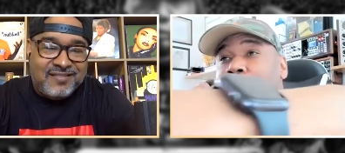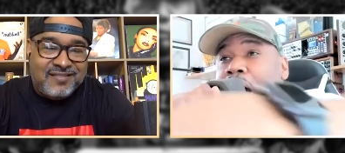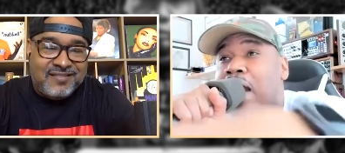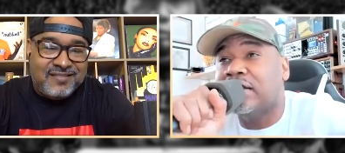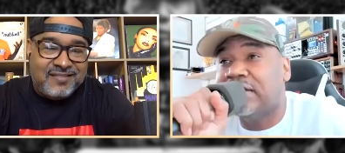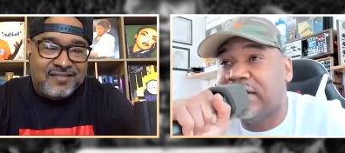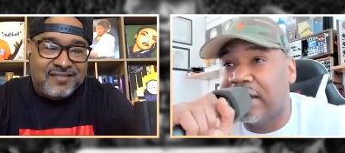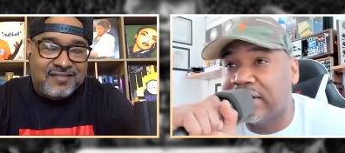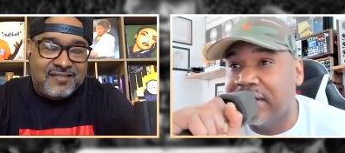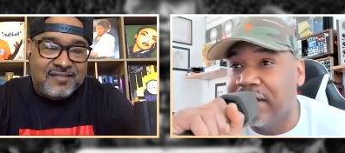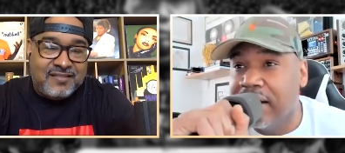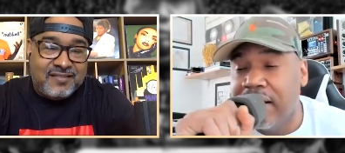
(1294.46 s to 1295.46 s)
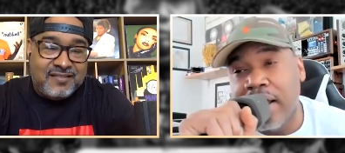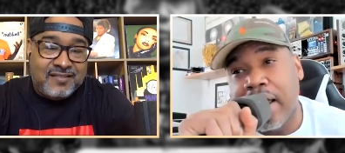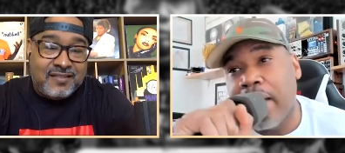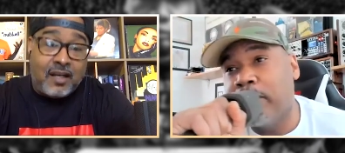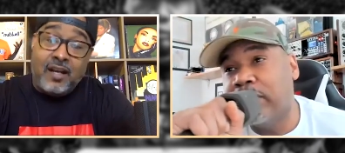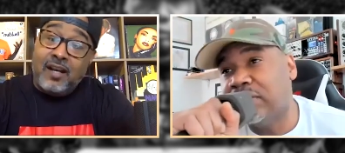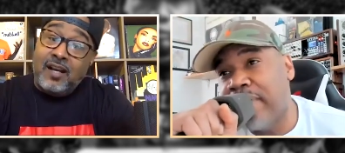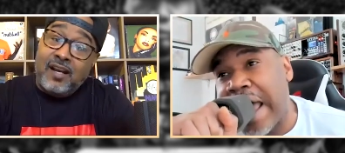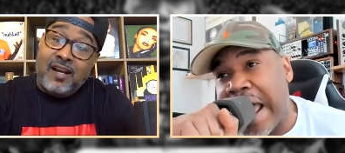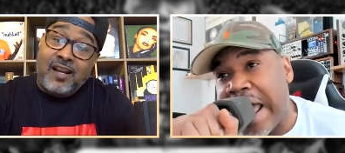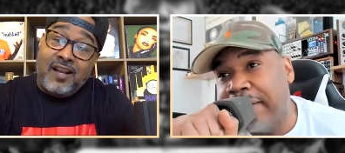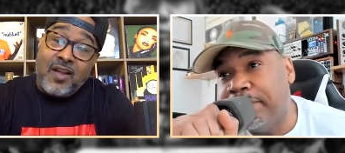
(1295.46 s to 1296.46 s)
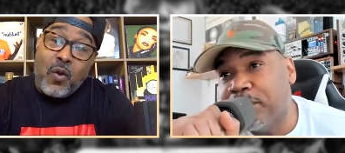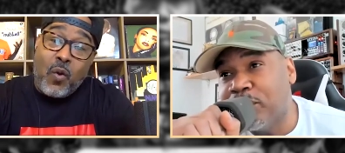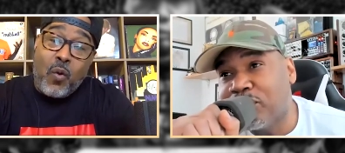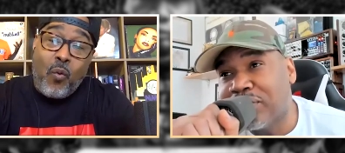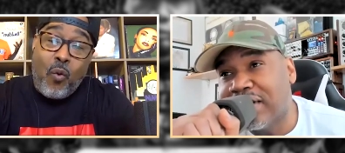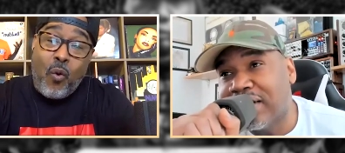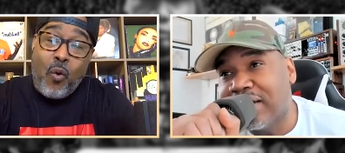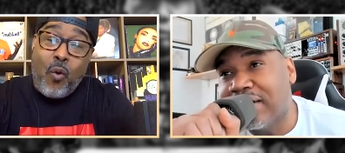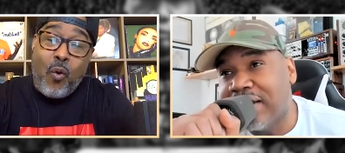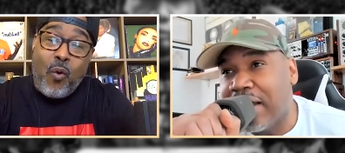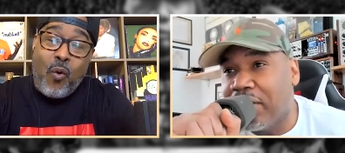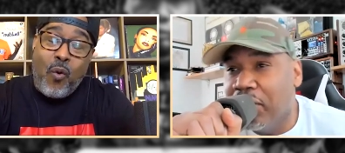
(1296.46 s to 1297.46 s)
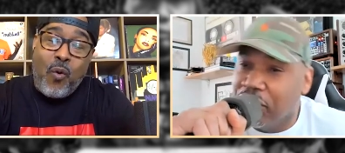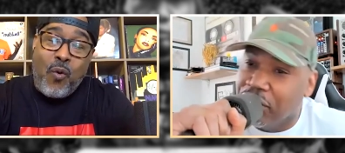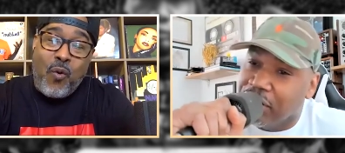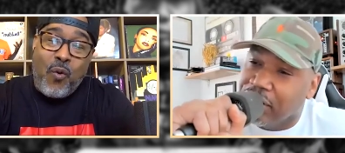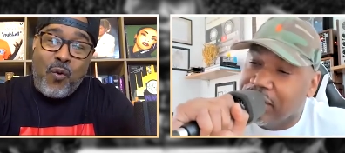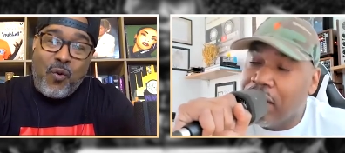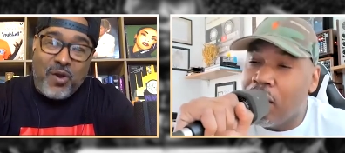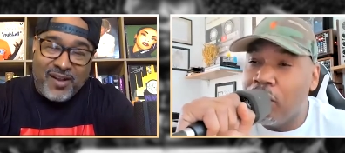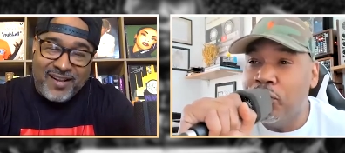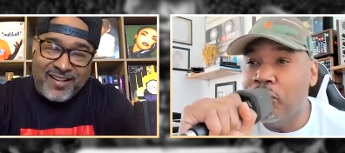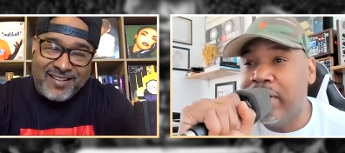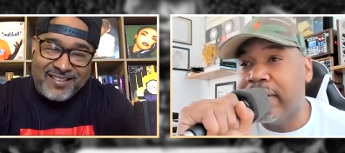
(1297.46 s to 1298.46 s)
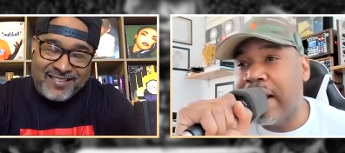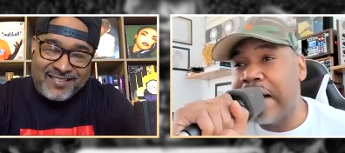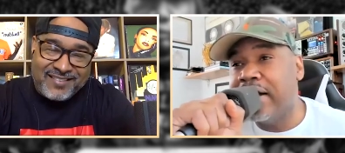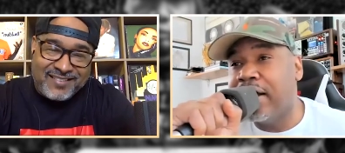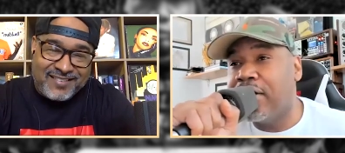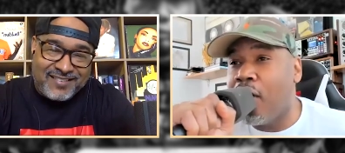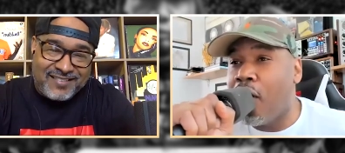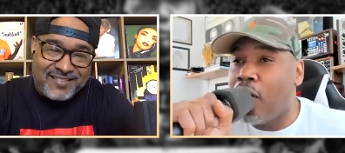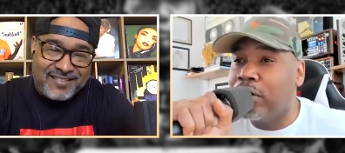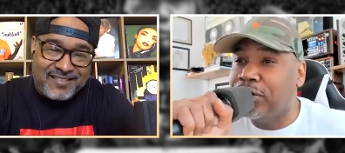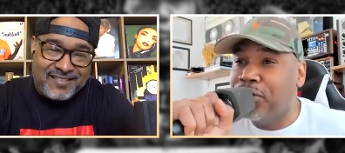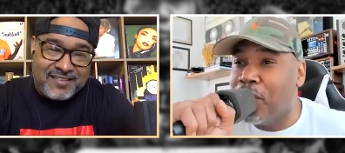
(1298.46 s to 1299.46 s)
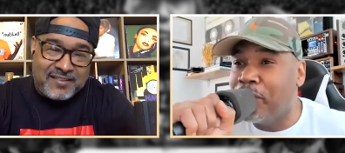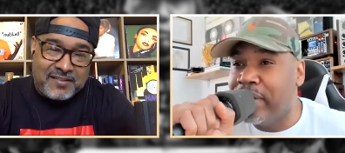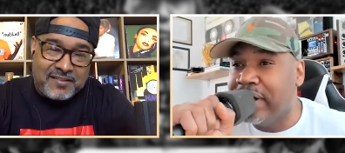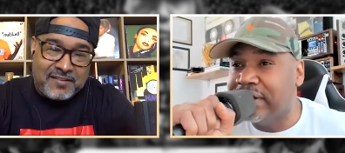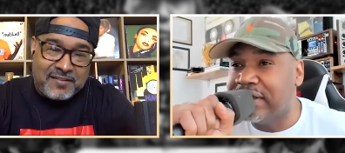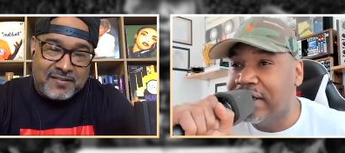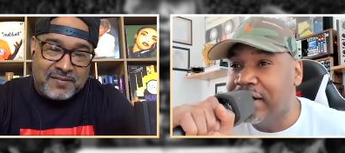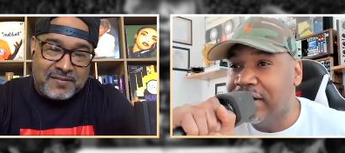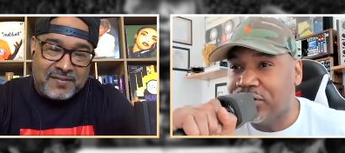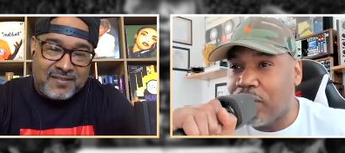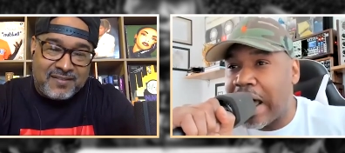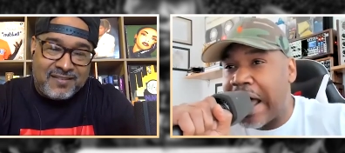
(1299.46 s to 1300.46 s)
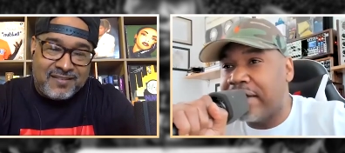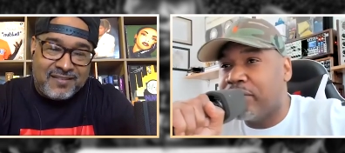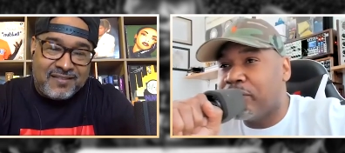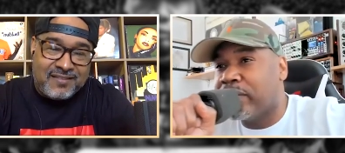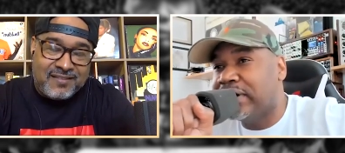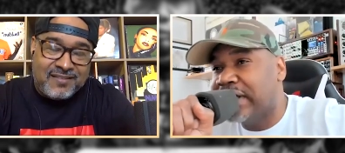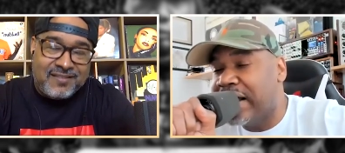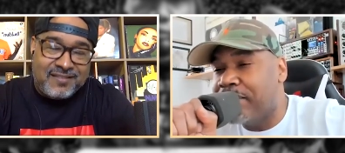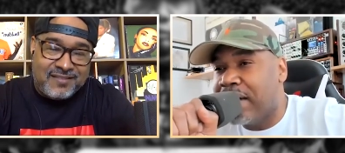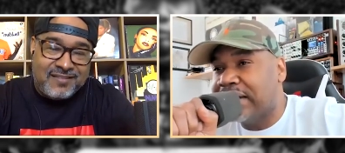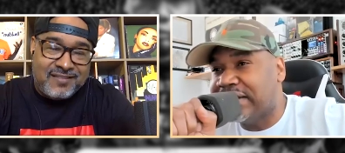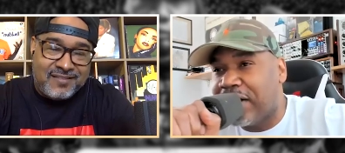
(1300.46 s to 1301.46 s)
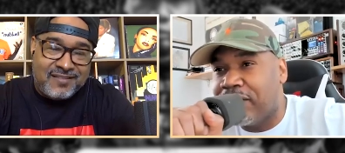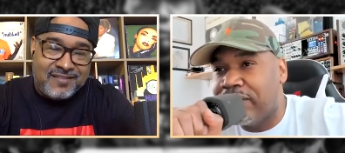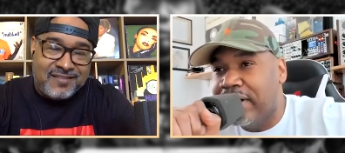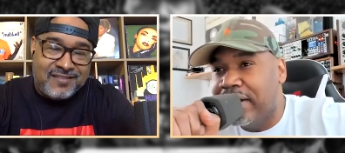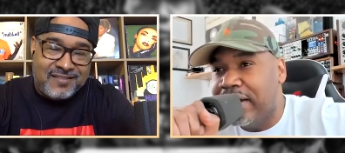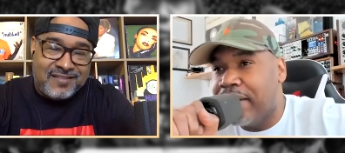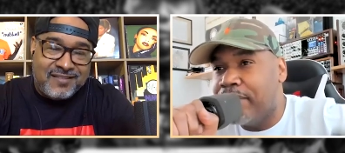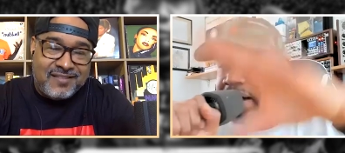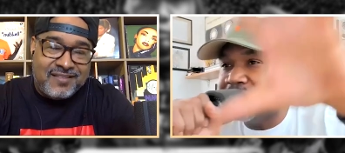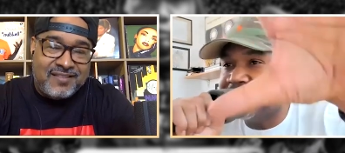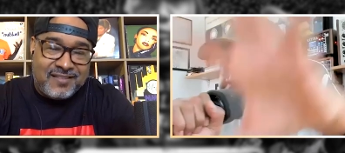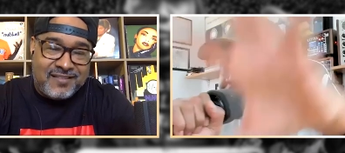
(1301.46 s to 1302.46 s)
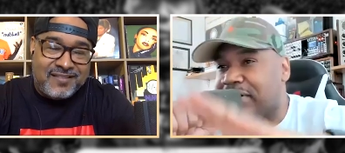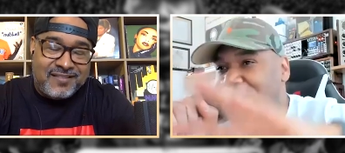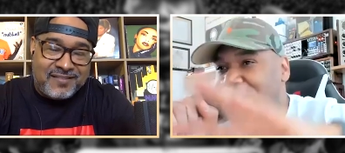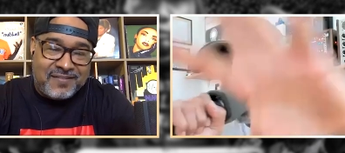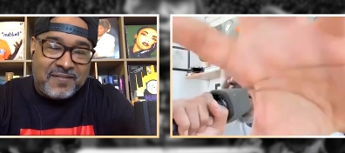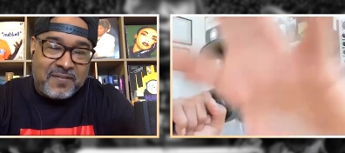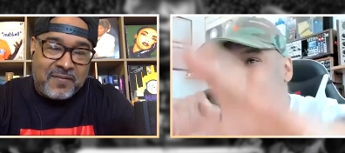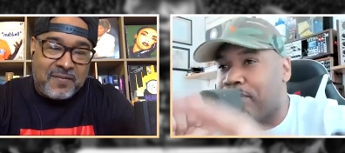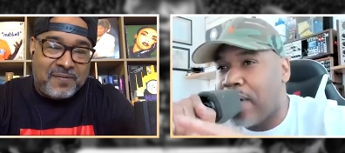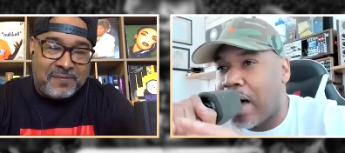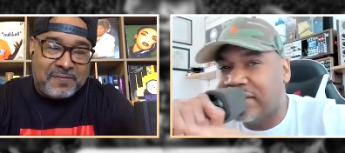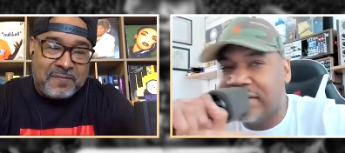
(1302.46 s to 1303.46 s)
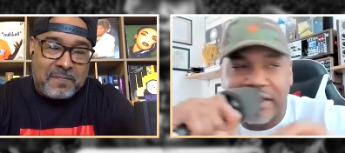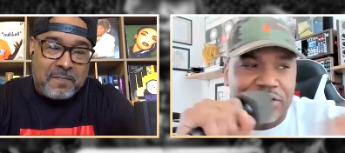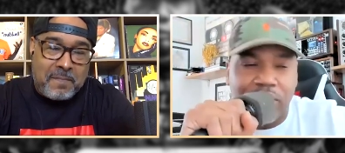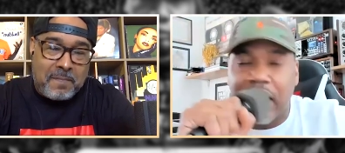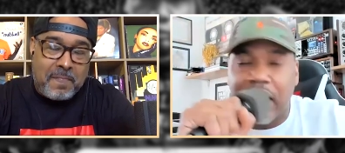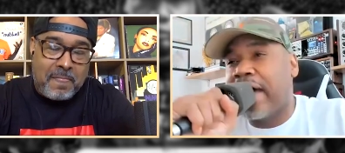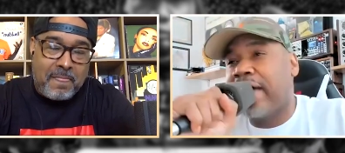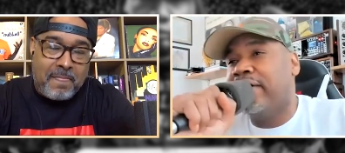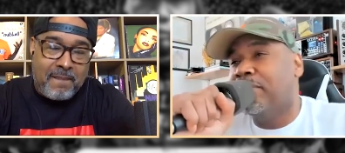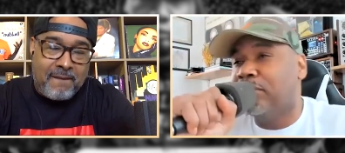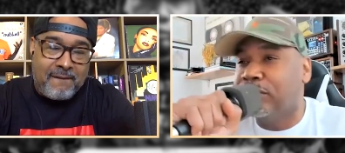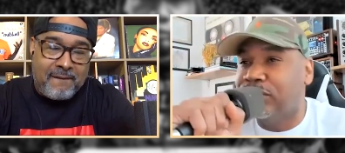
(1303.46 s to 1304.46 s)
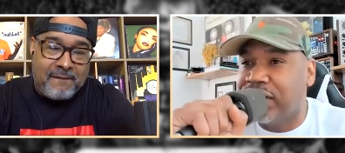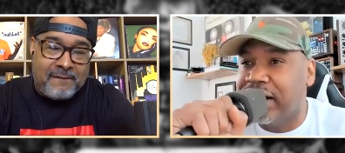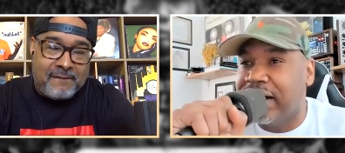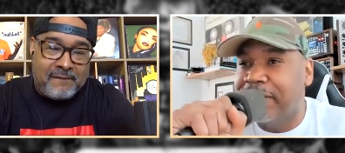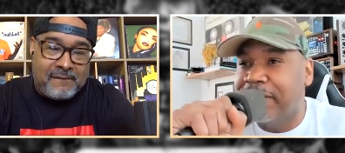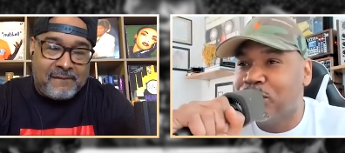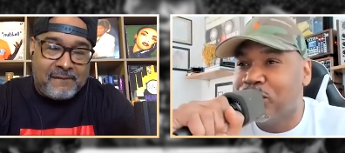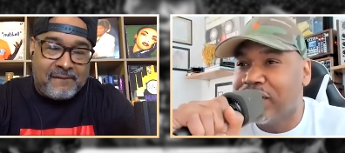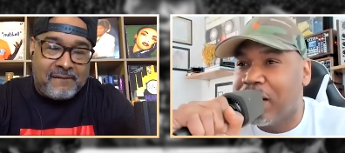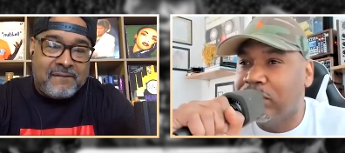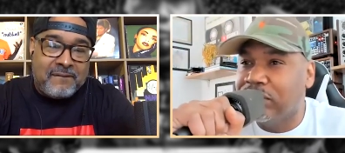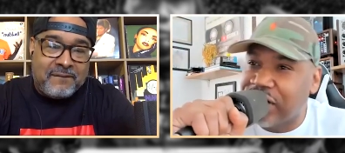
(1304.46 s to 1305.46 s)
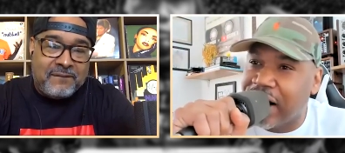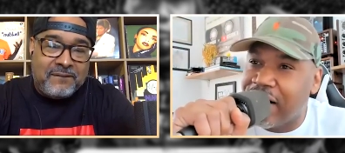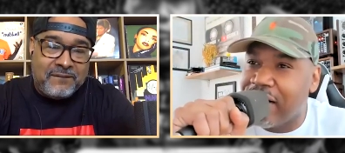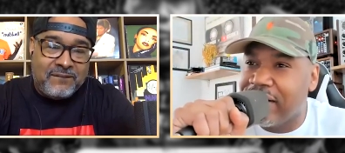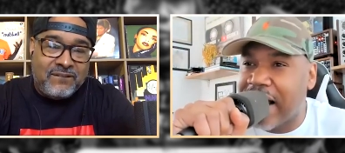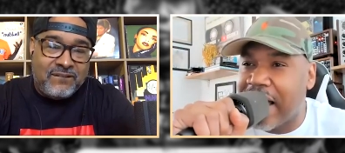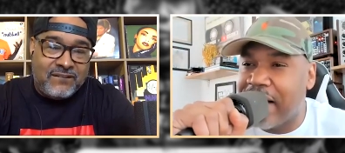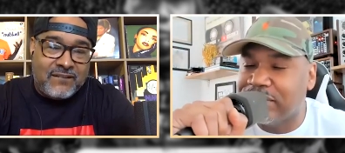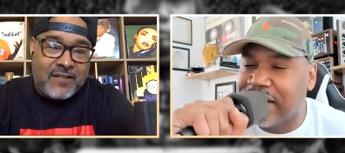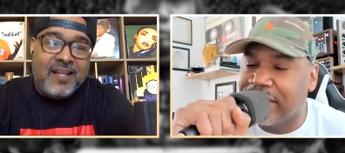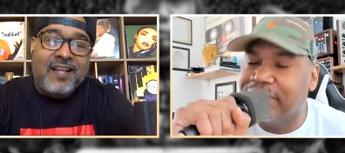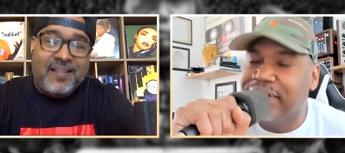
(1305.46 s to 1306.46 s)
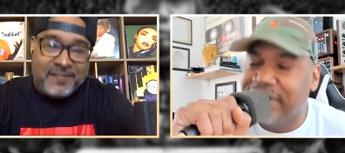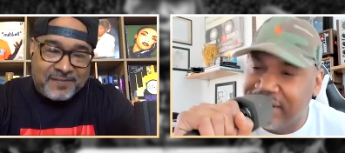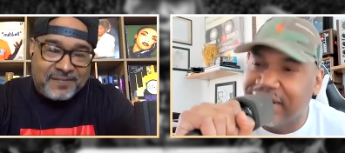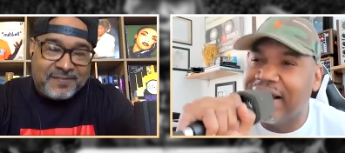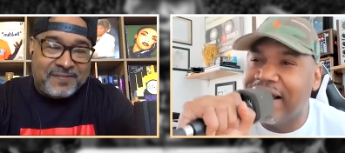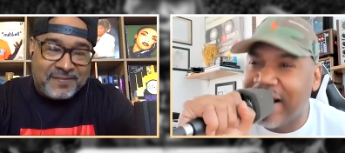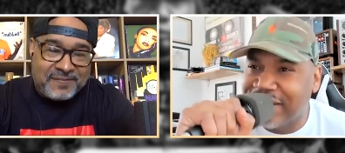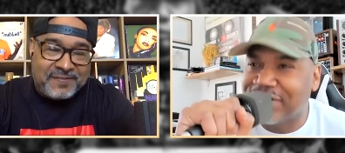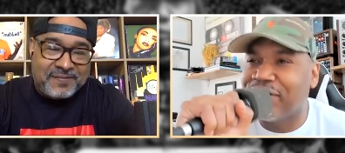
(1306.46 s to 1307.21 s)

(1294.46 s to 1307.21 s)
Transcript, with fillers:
Speaker 1: politics and was mad. Like, yo, you get that nigga all the dope beats. So I had to redeem myself and make something sort of like politics. So I gave them Luchini. And when Jay heard that, he was like, yeah, that's